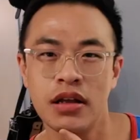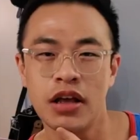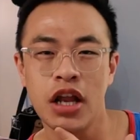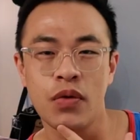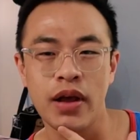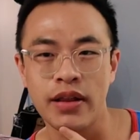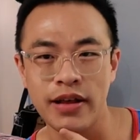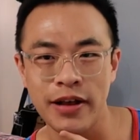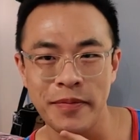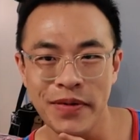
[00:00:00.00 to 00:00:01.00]
Anyways,
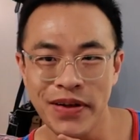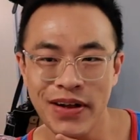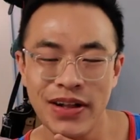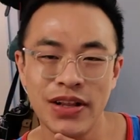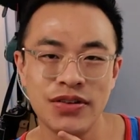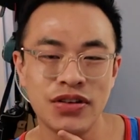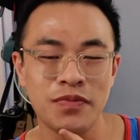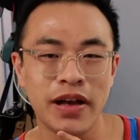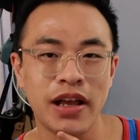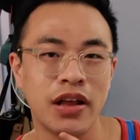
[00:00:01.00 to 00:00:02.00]
hello to
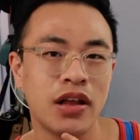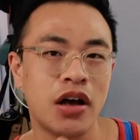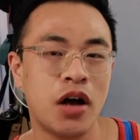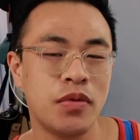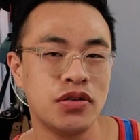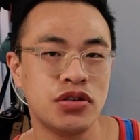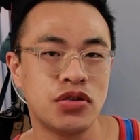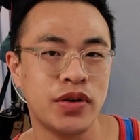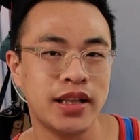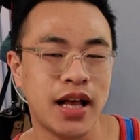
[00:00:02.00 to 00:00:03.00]
my almost
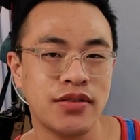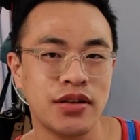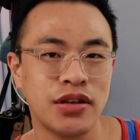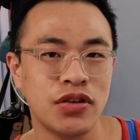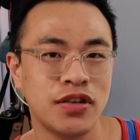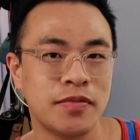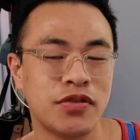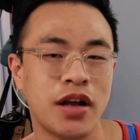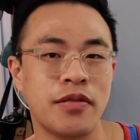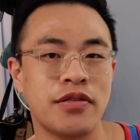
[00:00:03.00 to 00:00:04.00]
3,000 new
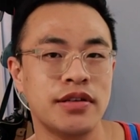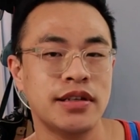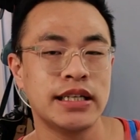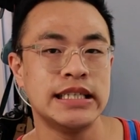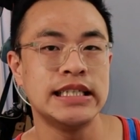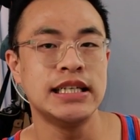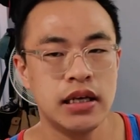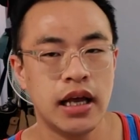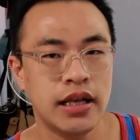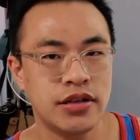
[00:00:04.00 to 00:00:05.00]
subscribers.
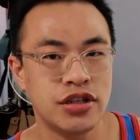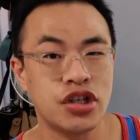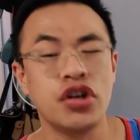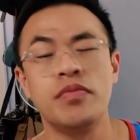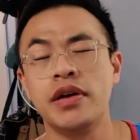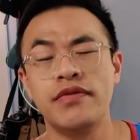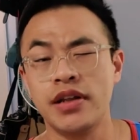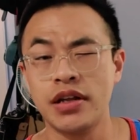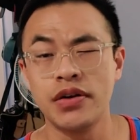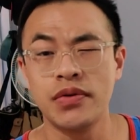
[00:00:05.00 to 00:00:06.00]
I guess I'll just go to my
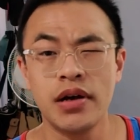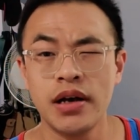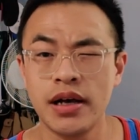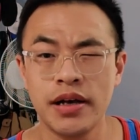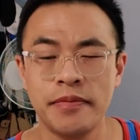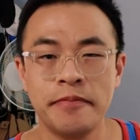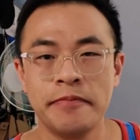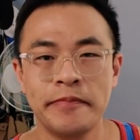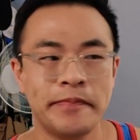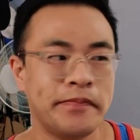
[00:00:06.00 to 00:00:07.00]
video.
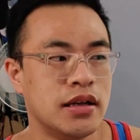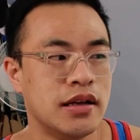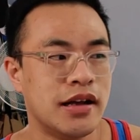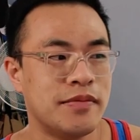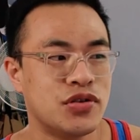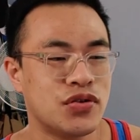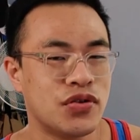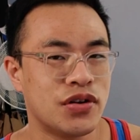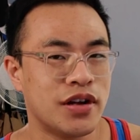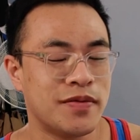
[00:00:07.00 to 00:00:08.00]
I'm
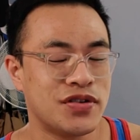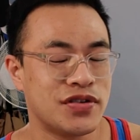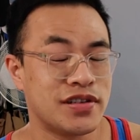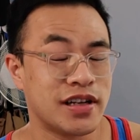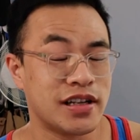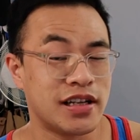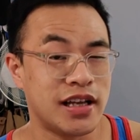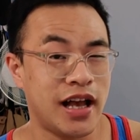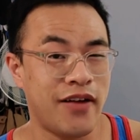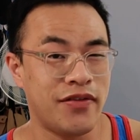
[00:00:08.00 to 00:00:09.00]
sure it's not gonna
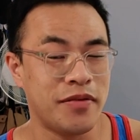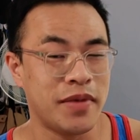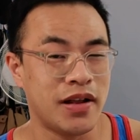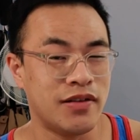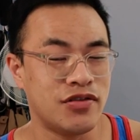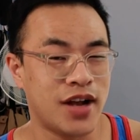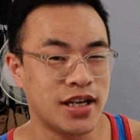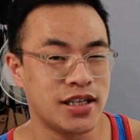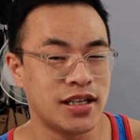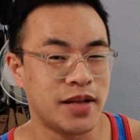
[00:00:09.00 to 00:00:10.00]
have the amount of
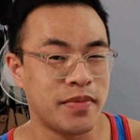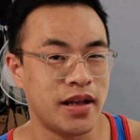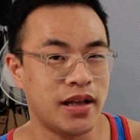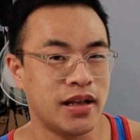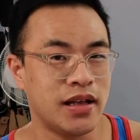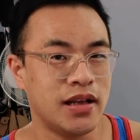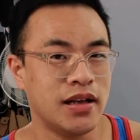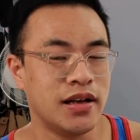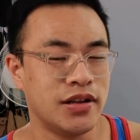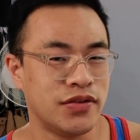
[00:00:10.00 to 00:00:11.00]
traction that my
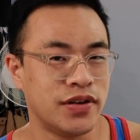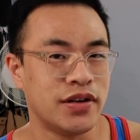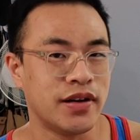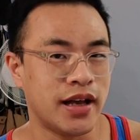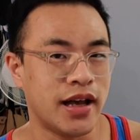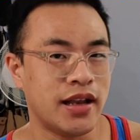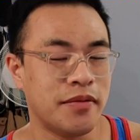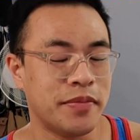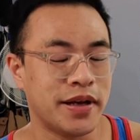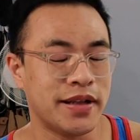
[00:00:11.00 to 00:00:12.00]
other video had,
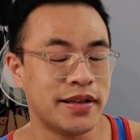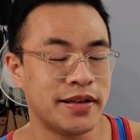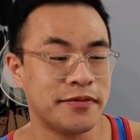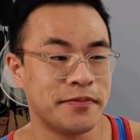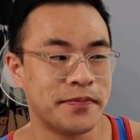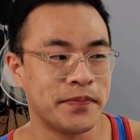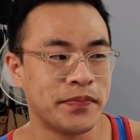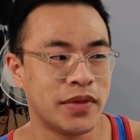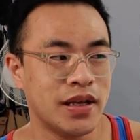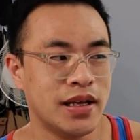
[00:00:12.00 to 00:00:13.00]
but
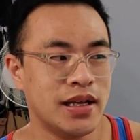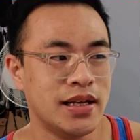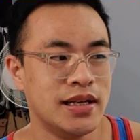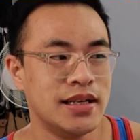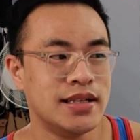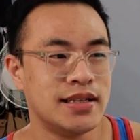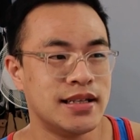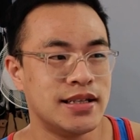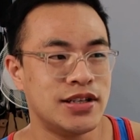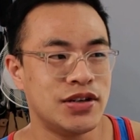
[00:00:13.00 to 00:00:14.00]

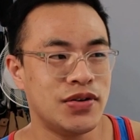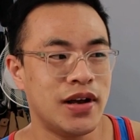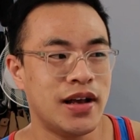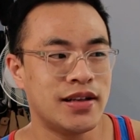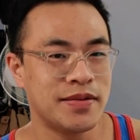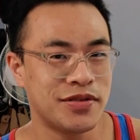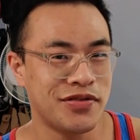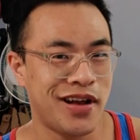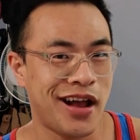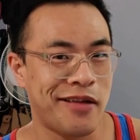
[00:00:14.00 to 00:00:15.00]
since you
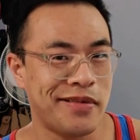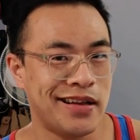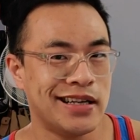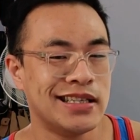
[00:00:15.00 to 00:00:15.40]
subscribed.